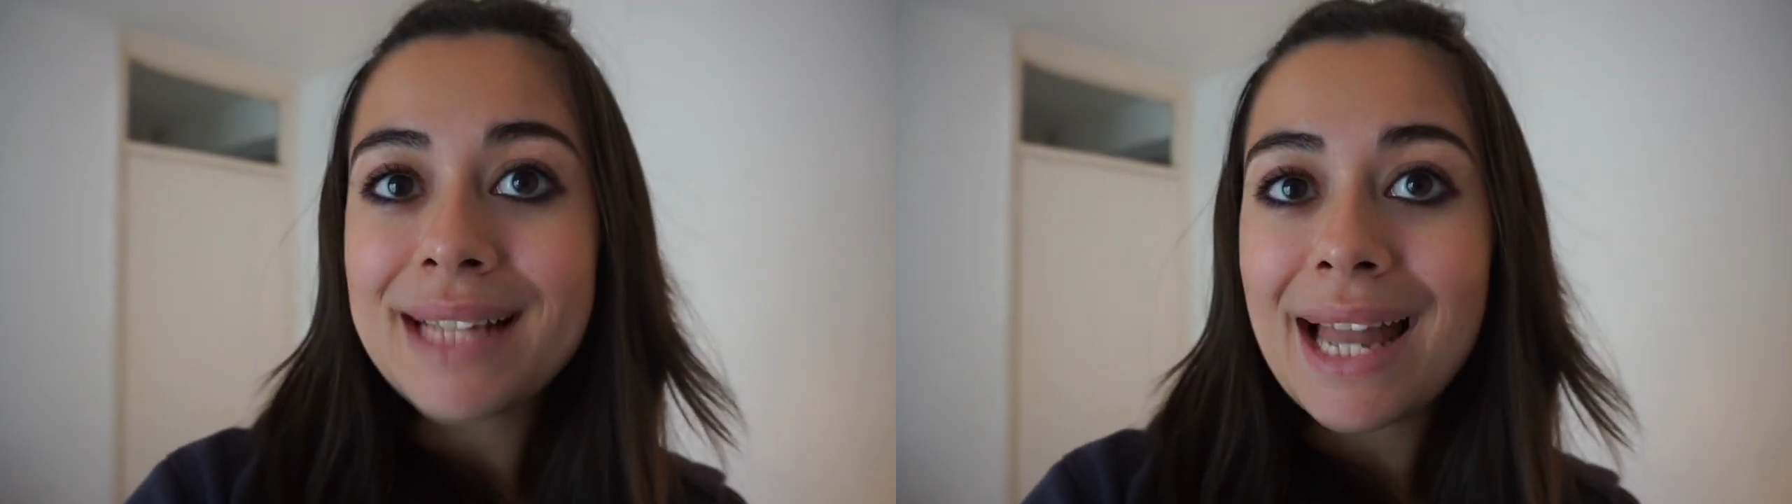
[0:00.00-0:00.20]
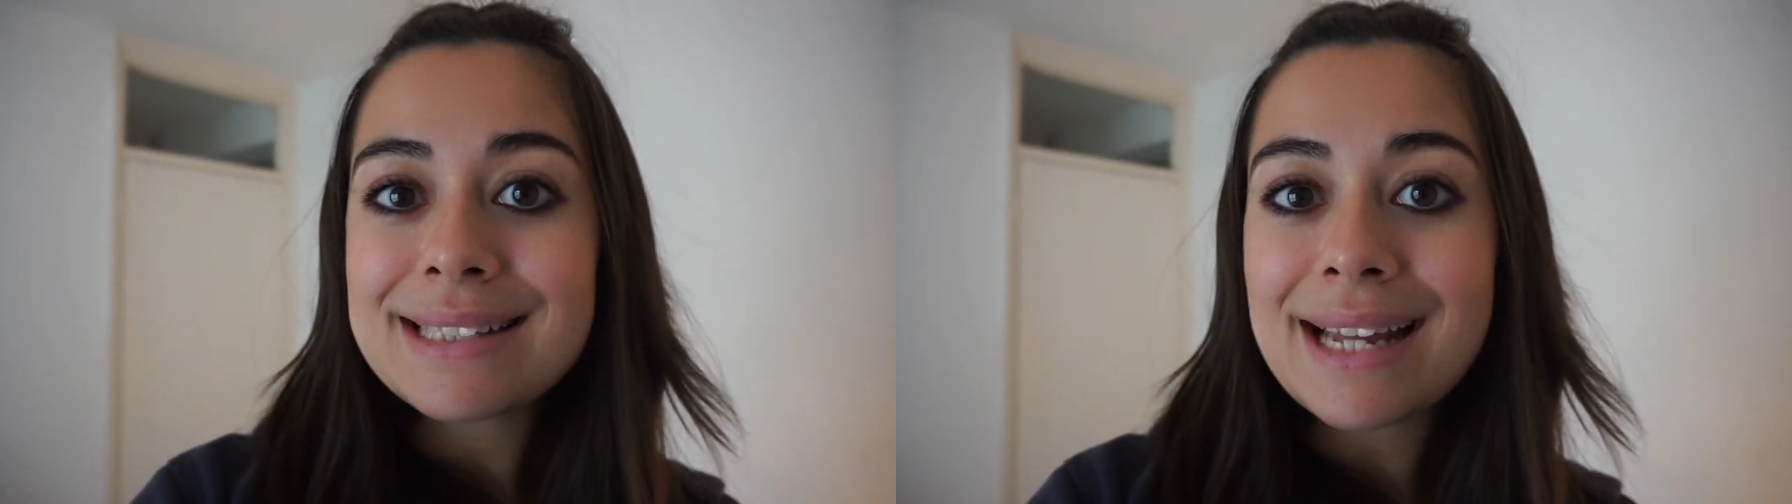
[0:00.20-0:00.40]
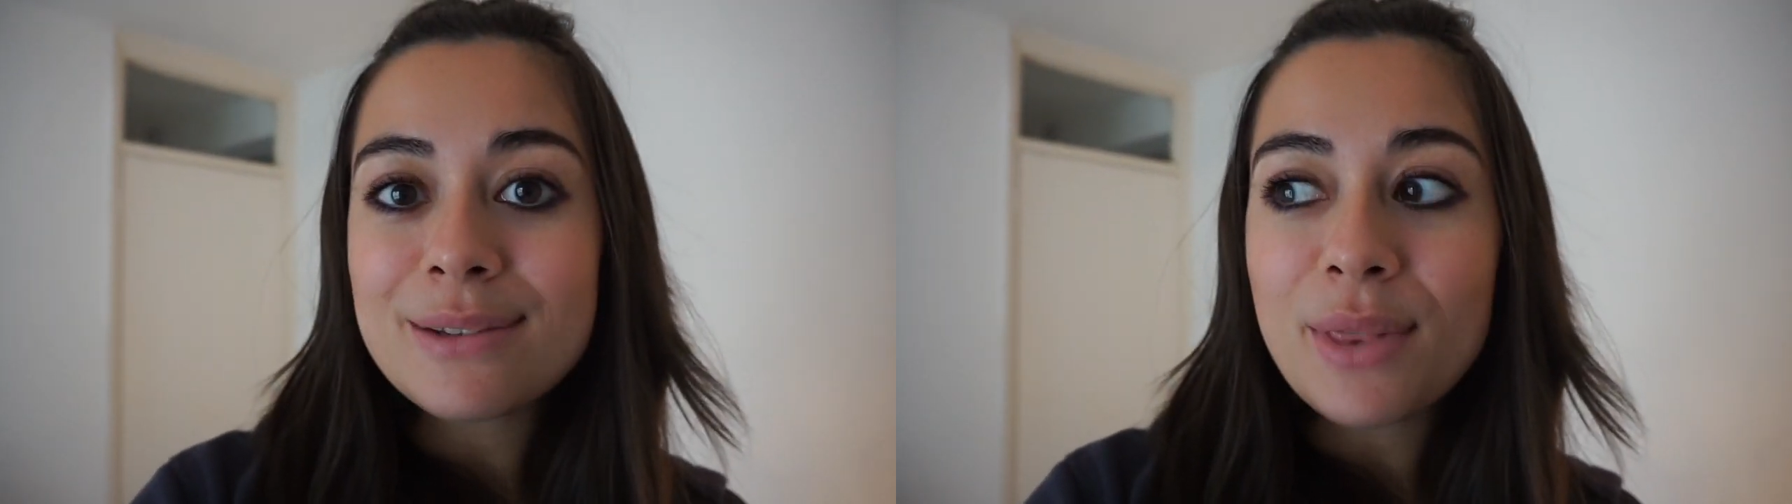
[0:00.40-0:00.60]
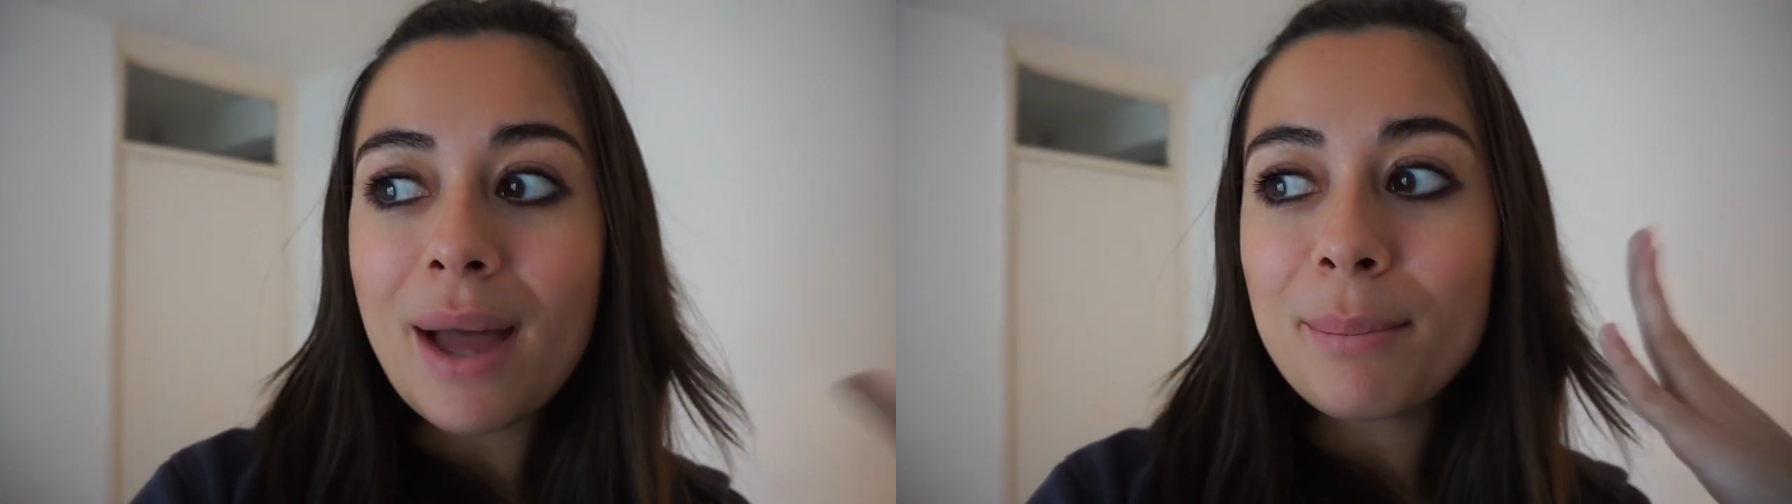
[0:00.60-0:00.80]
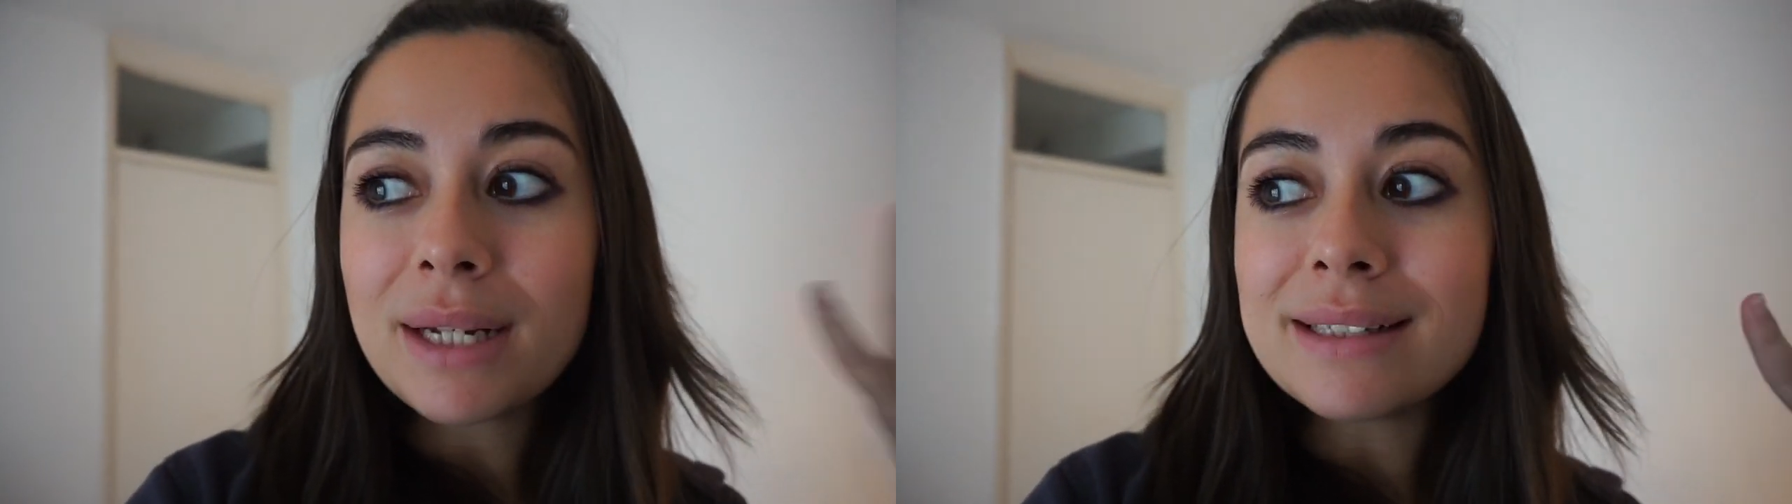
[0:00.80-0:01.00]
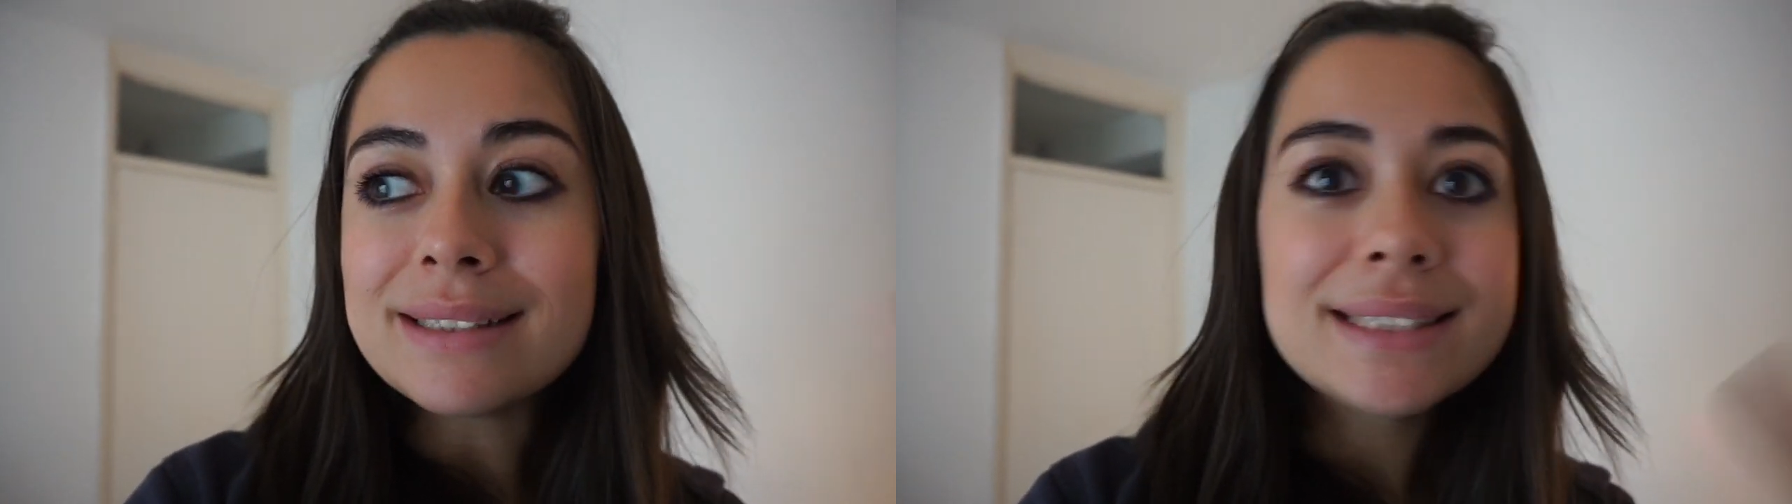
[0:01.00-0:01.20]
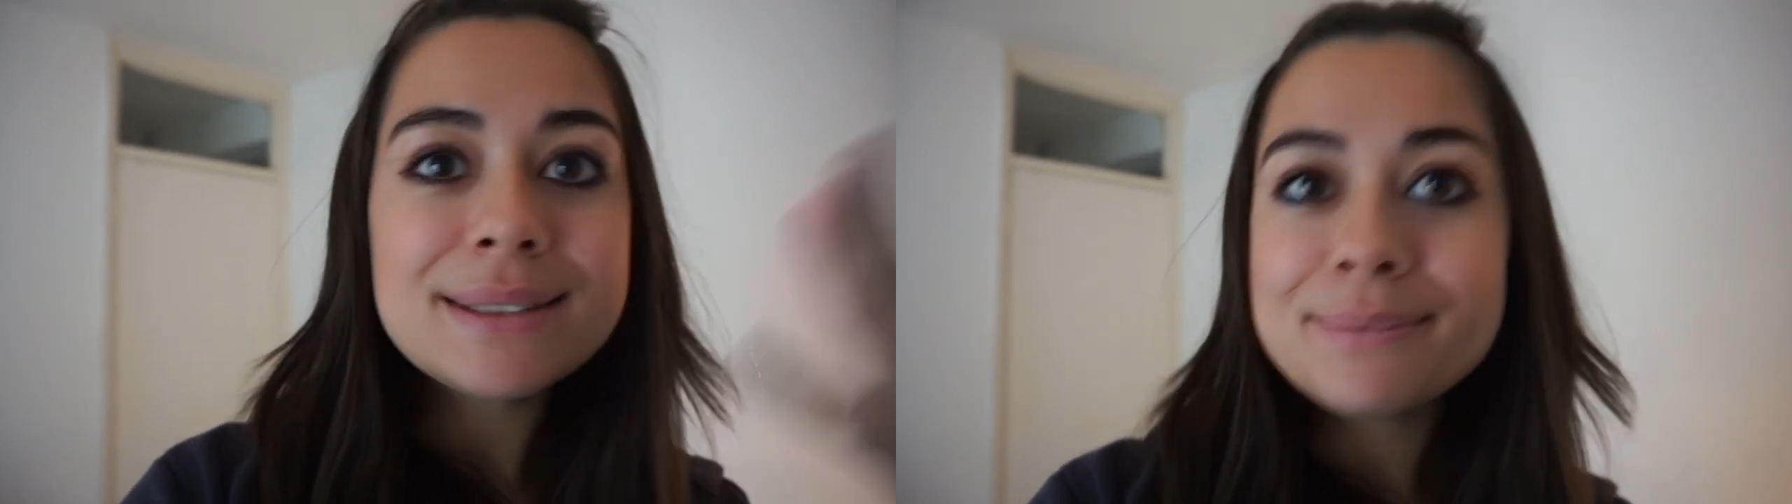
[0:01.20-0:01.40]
had to cancel that because